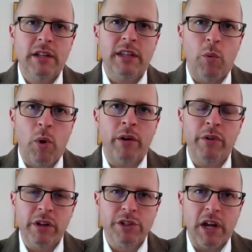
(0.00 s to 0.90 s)
They want
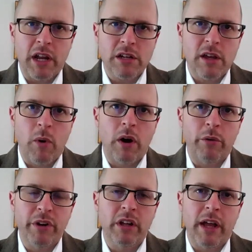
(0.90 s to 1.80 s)
real change. They want
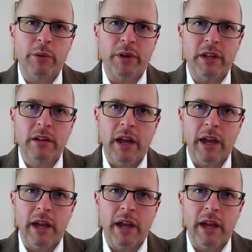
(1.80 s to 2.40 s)
real equity.